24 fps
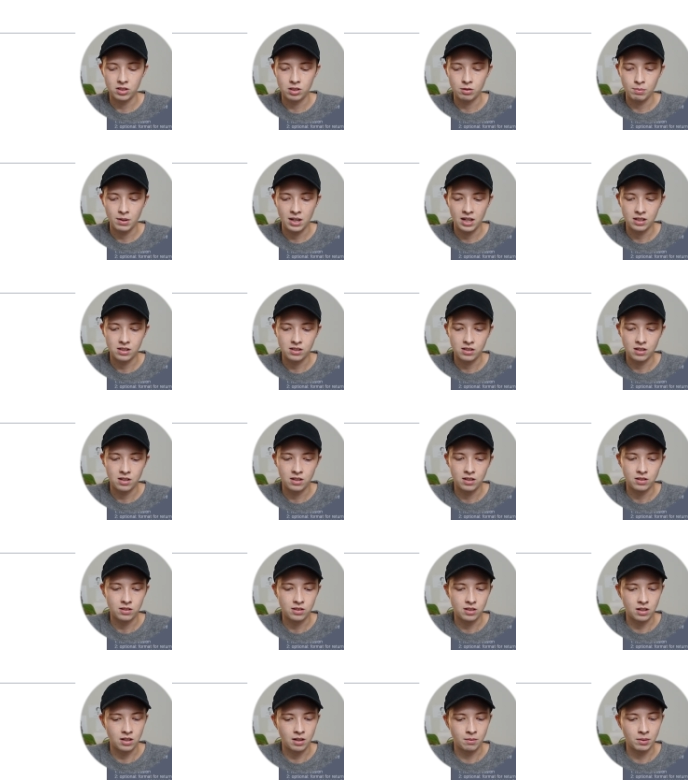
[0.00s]
of
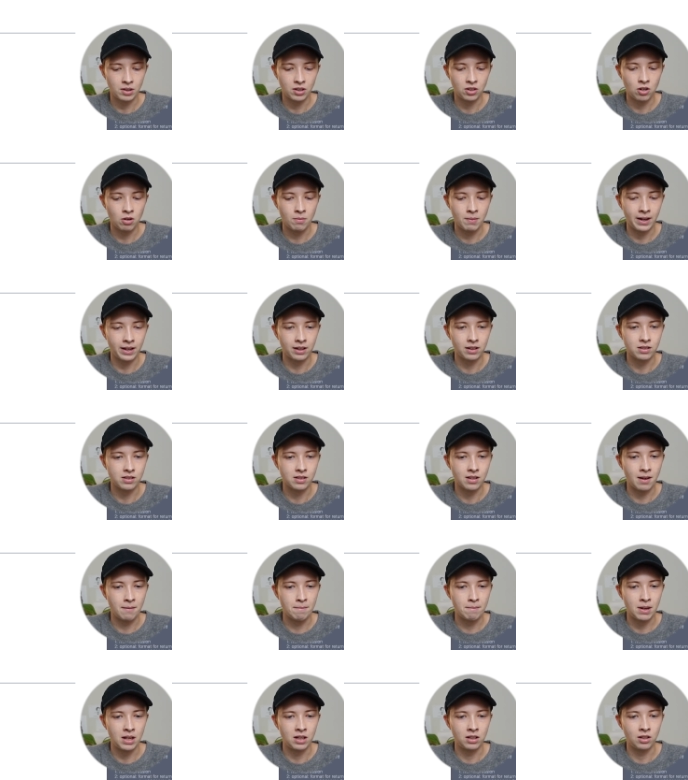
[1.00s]
spaces, and I'm gonna go back into
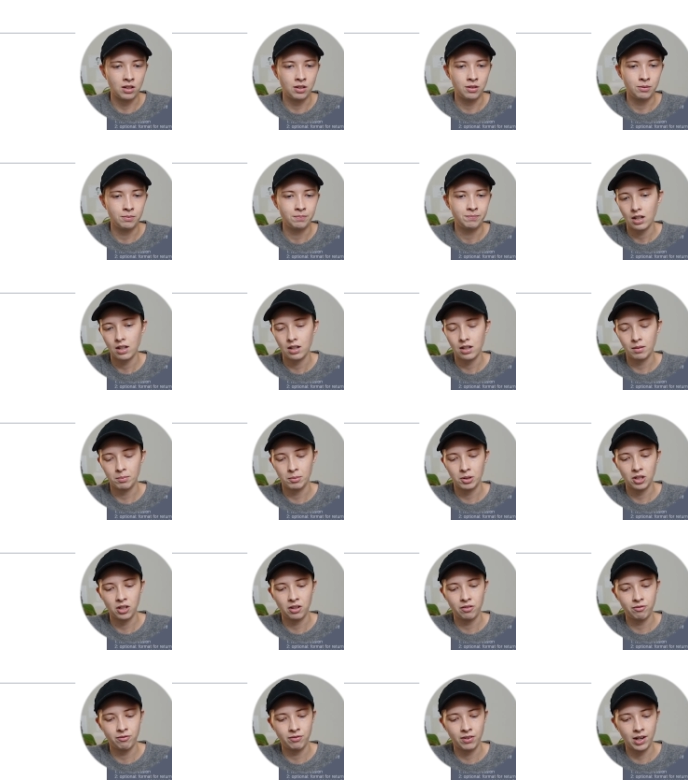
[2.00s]
that menu, and I'm
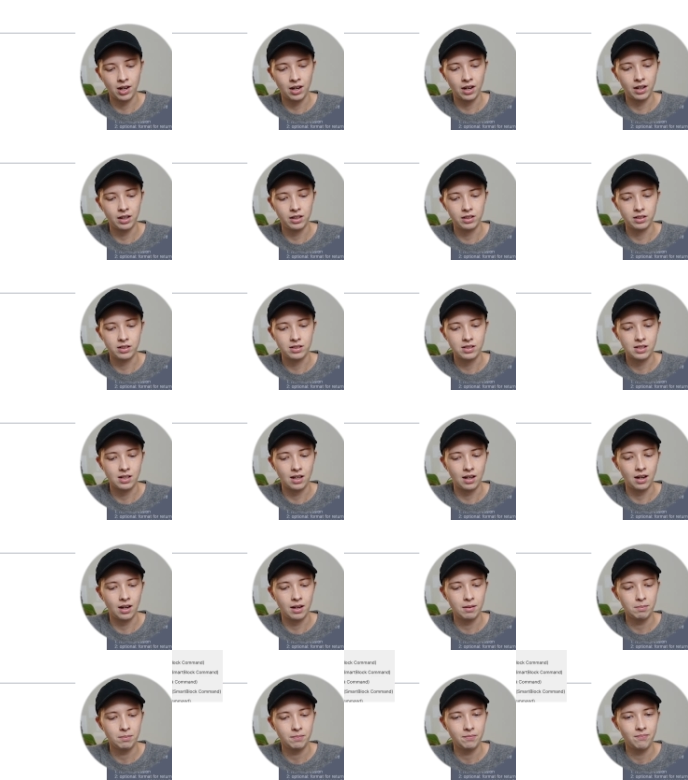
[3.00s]
gonna find
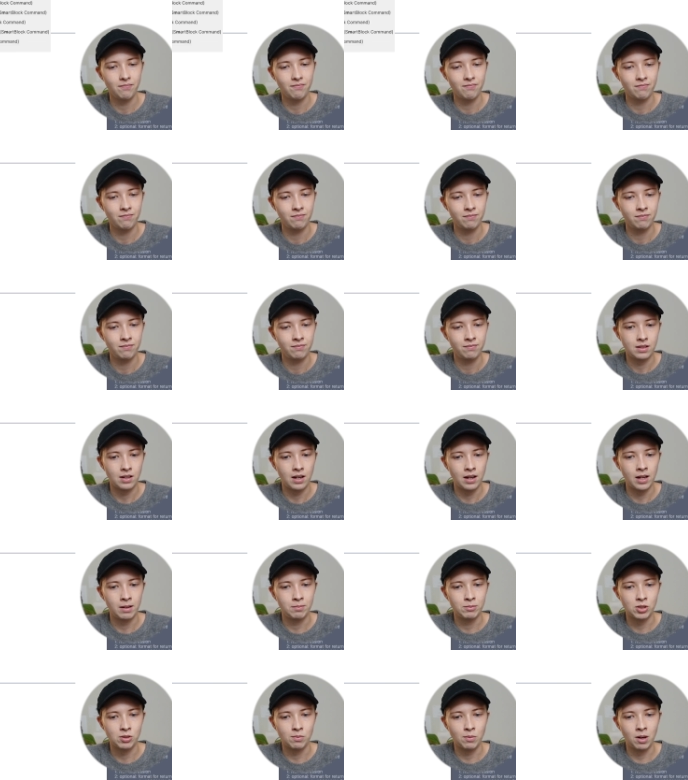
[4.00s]
time
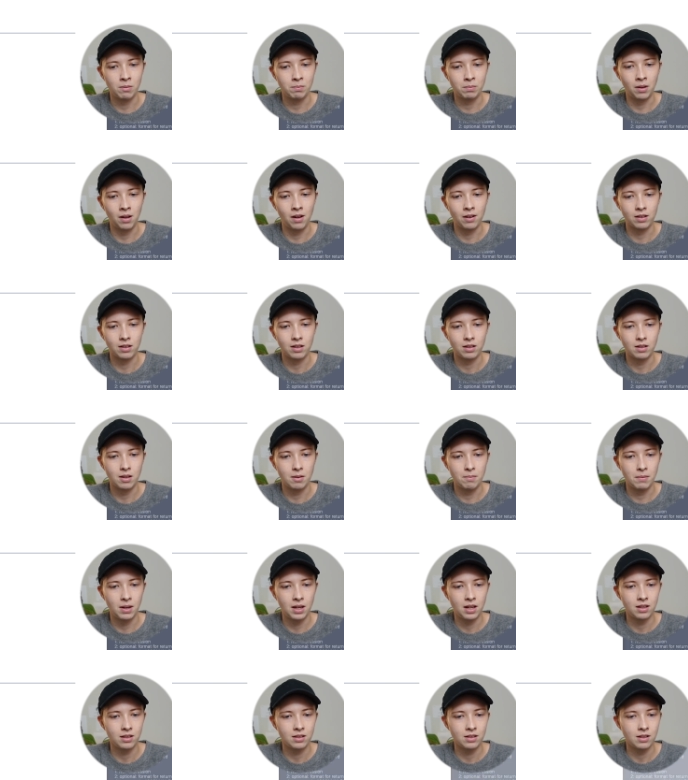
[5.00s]
SmartBlock
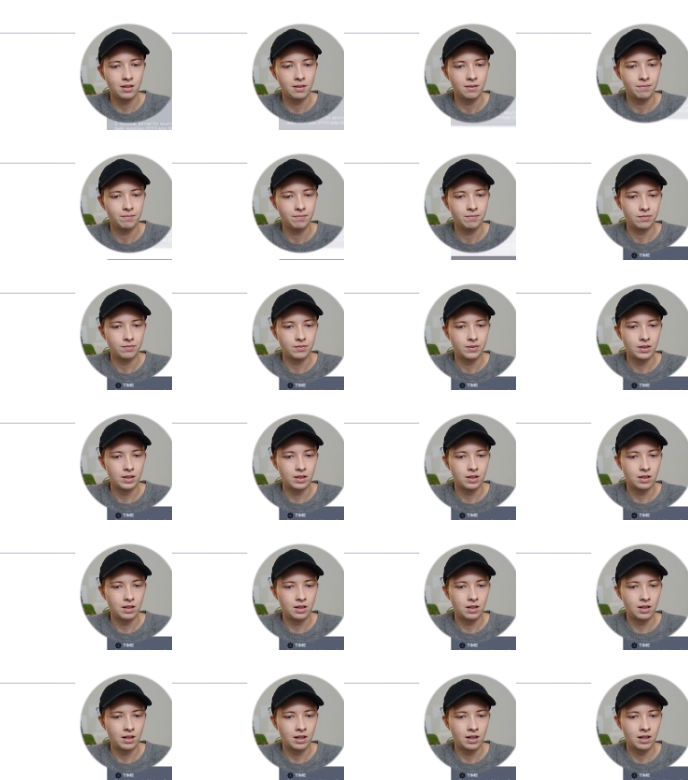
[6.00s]
command,
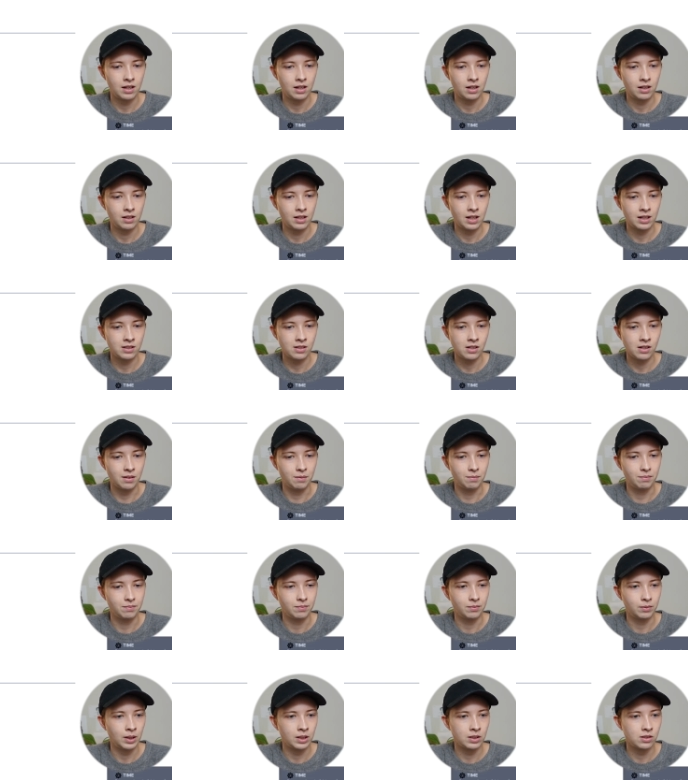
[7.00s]
and that's it.
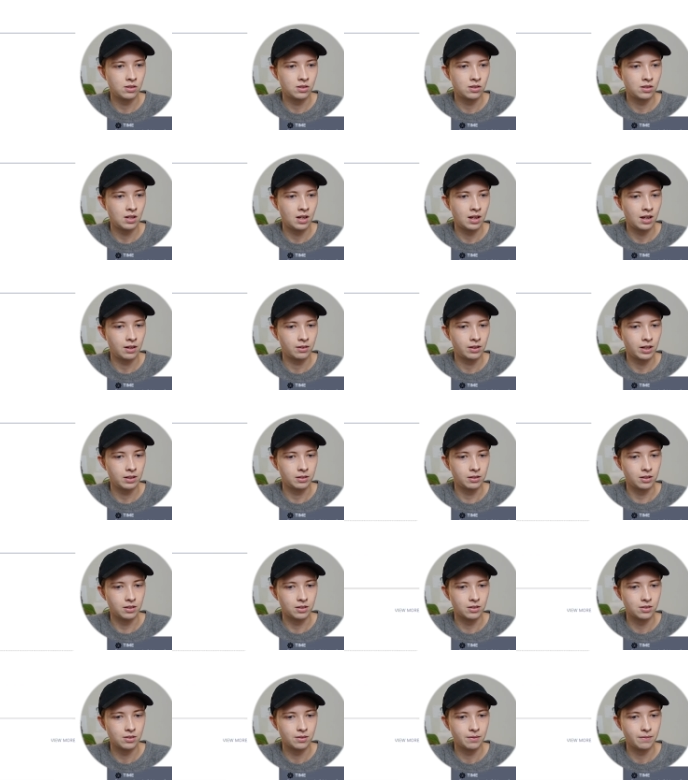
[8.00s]
Let's see how that
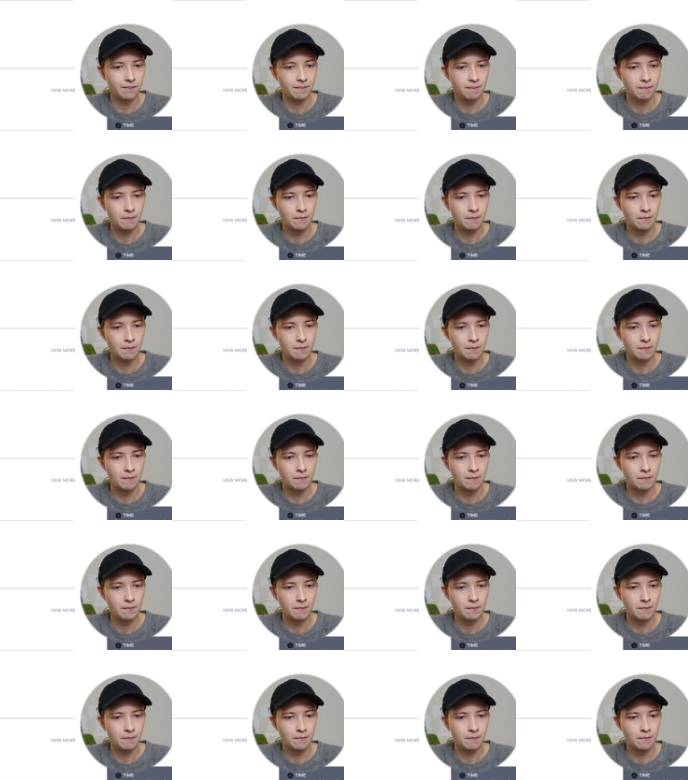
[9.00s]
looks.